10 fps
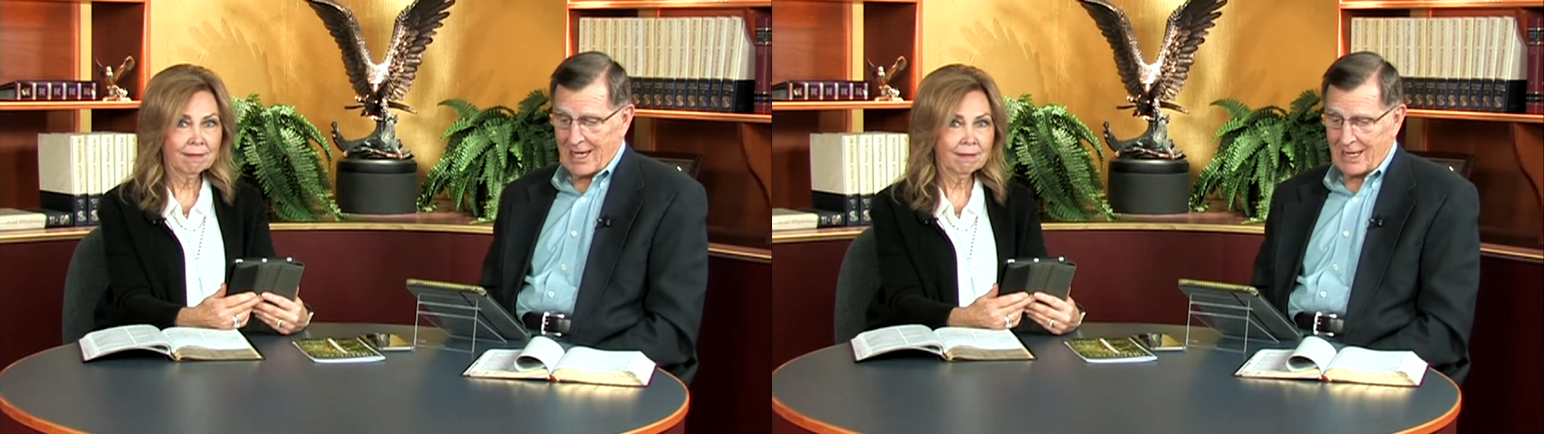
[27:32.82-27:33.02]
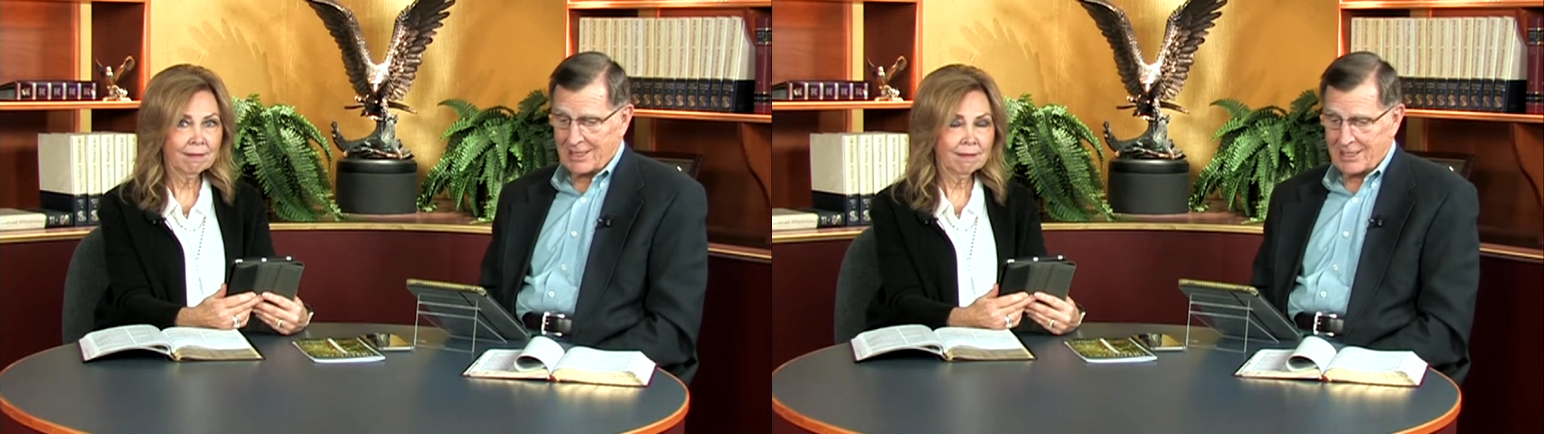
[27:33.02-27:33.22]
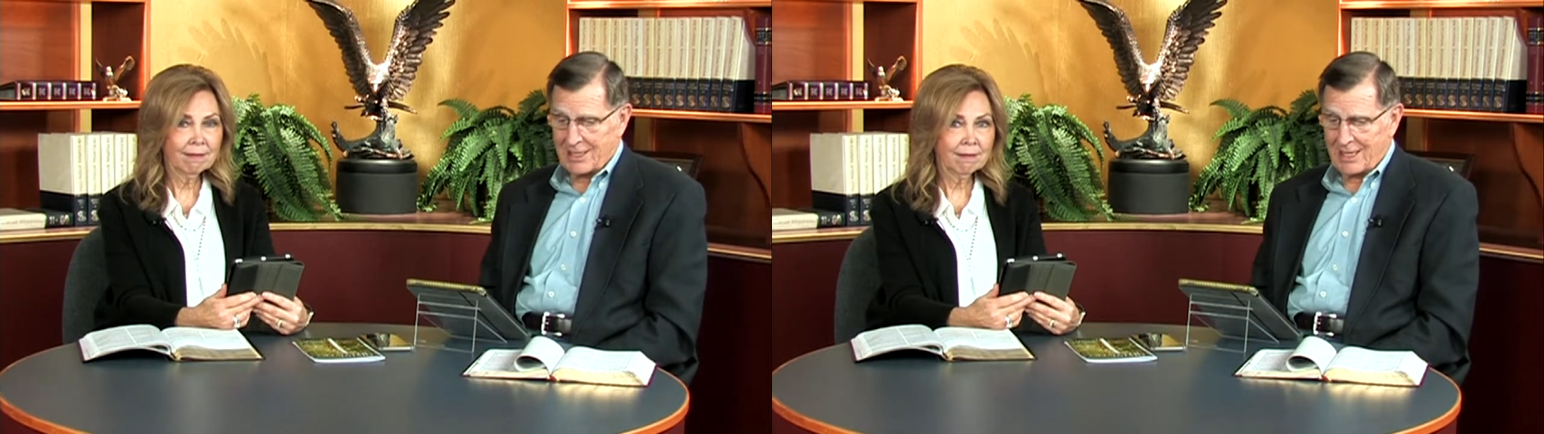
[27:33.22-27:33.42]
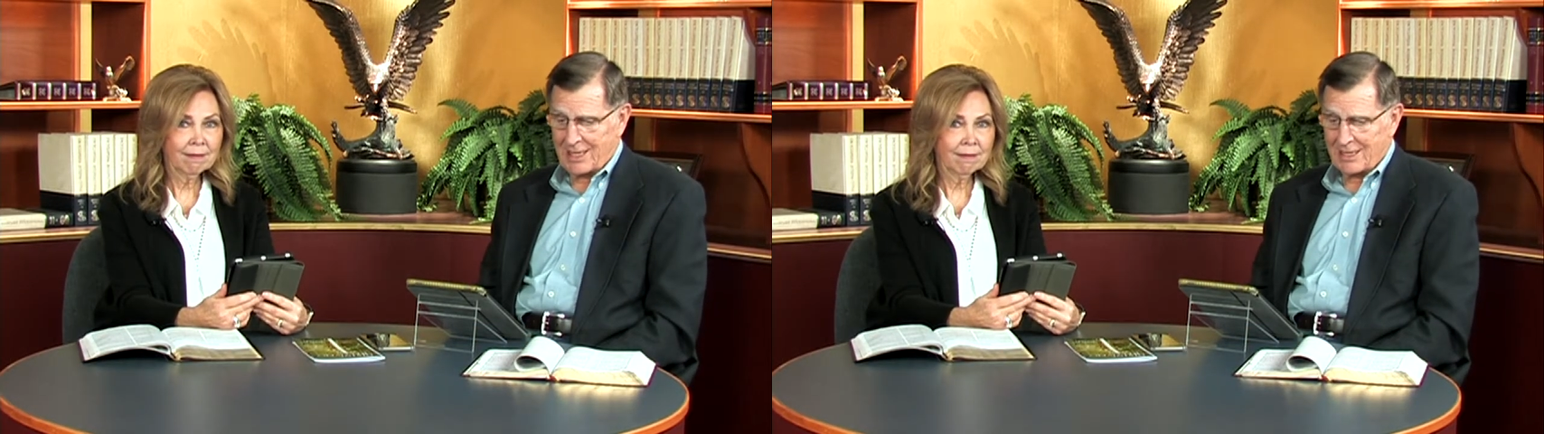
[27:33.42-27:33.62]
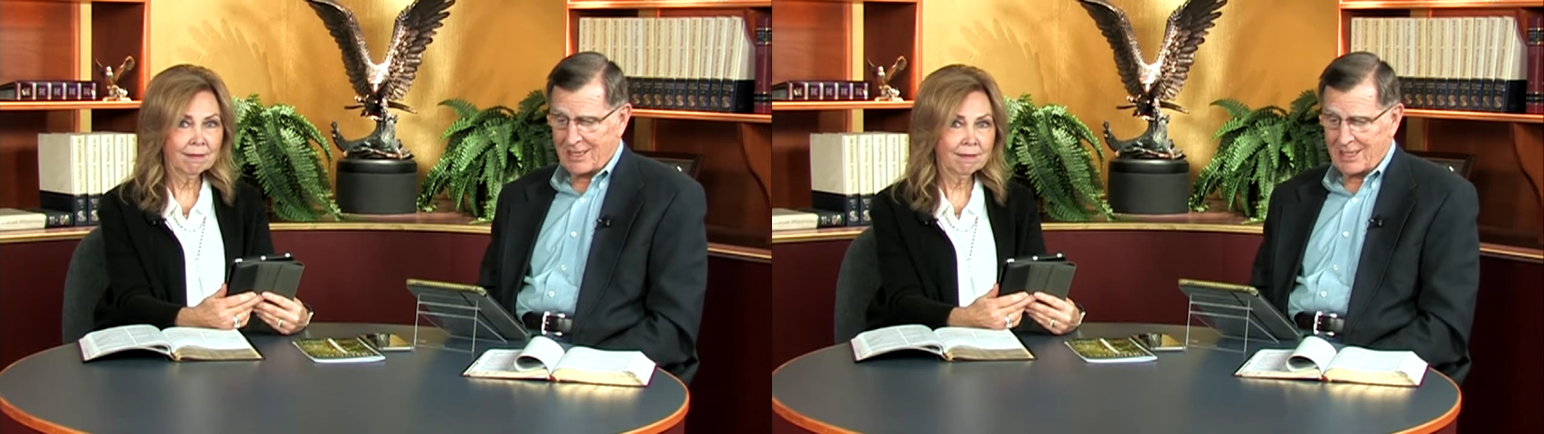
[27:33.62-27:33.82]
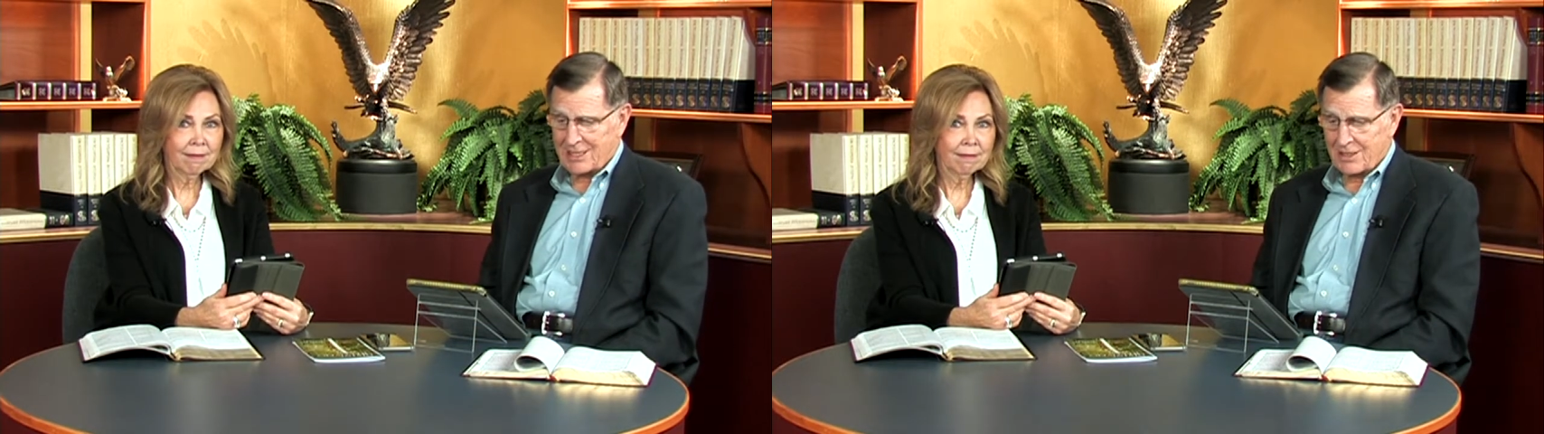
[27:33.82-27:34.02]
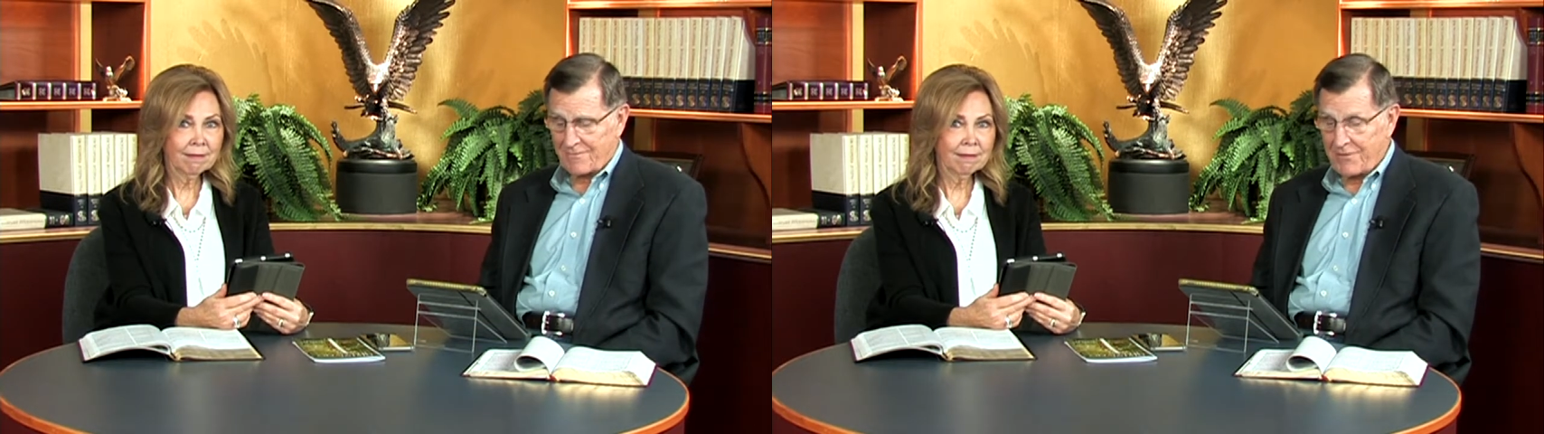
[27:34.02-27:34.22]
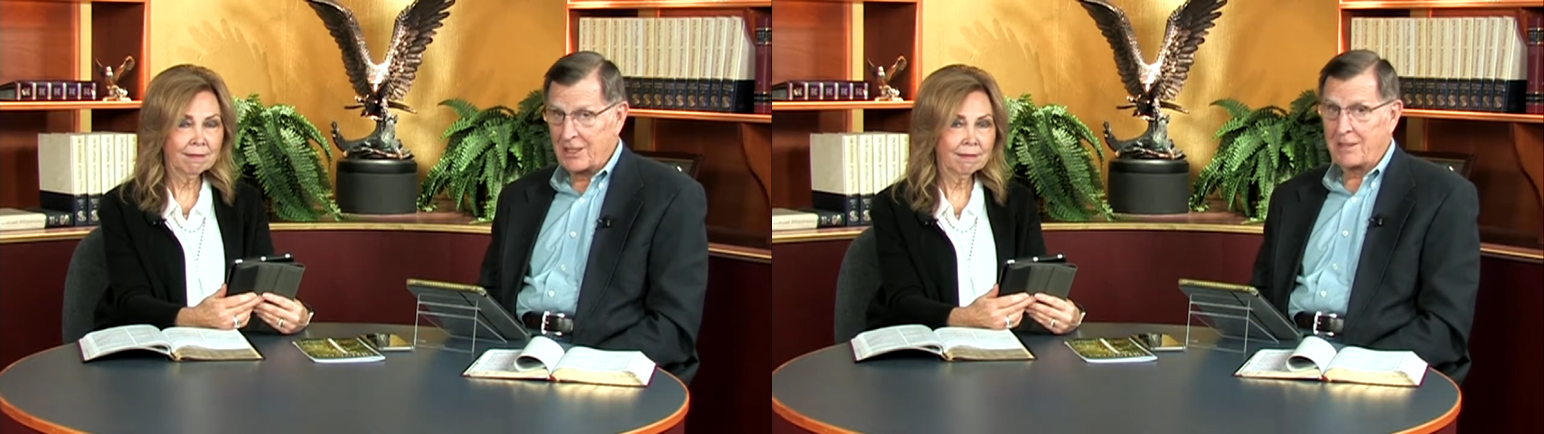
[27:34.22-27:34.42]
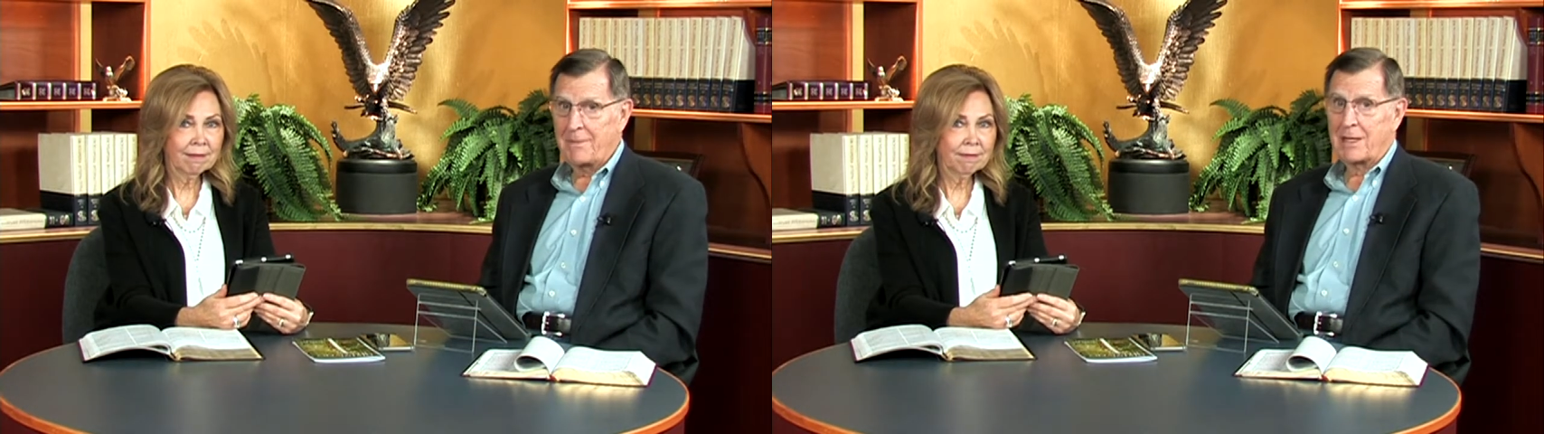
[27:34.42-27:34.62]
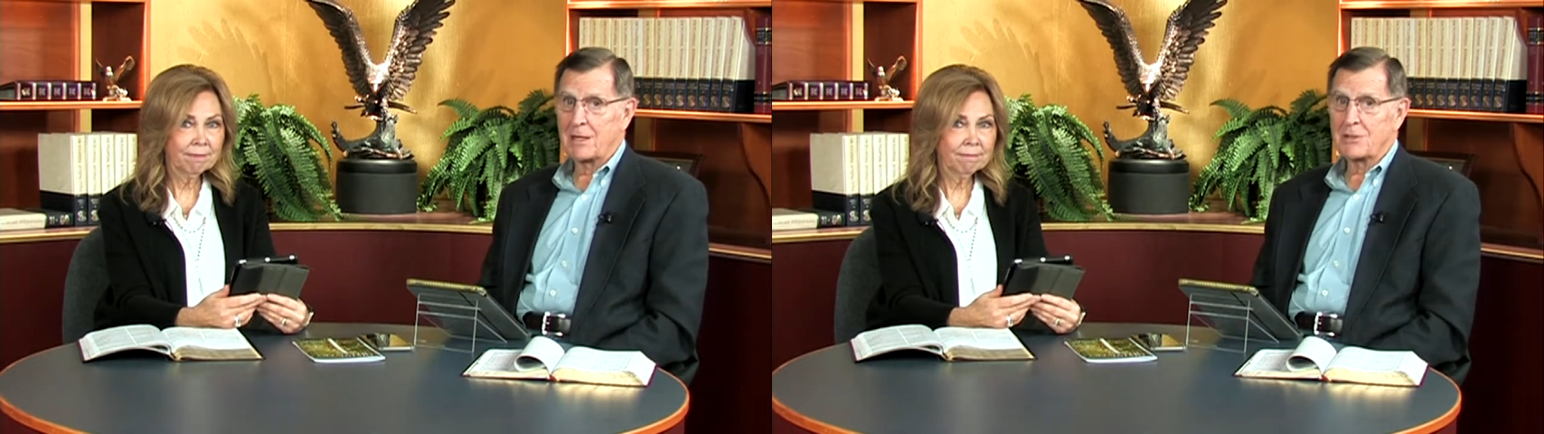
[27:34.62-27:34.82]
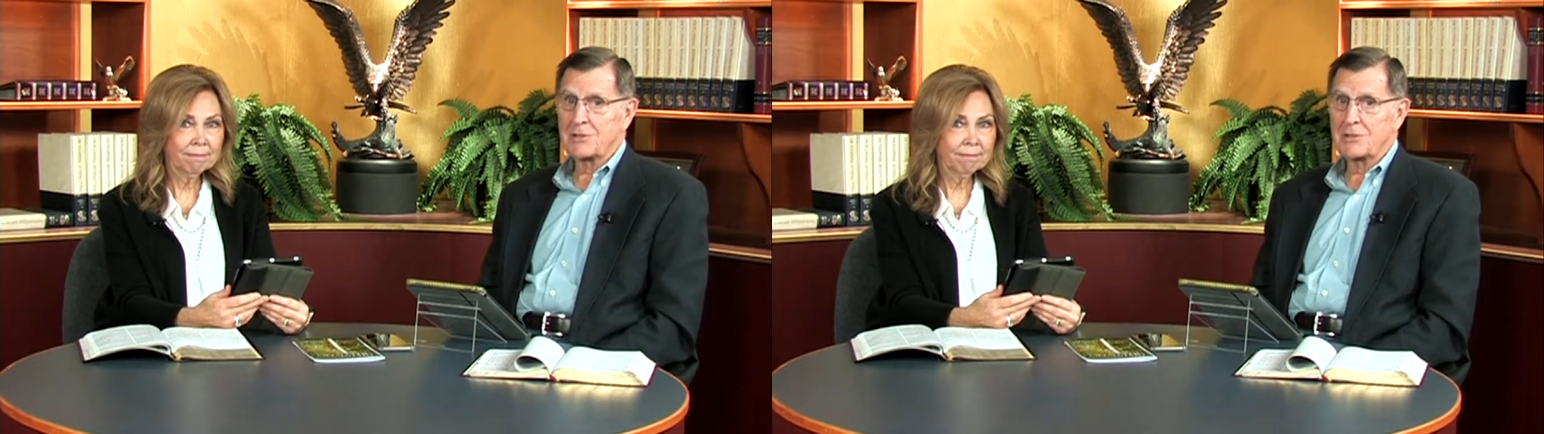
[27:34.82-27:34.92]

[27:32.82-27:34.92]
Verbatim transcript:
Speaker 1: it's, it, it's the fundamentals